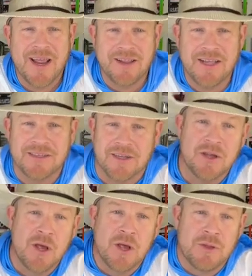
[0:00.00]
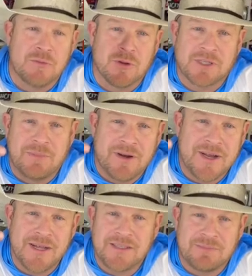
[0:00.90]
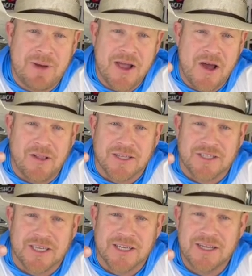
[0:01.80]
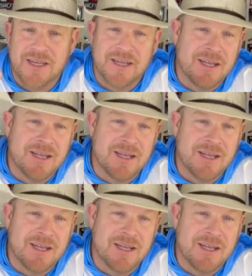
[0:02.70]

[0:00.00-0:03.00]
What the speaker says: Hey listen, through experience, biology,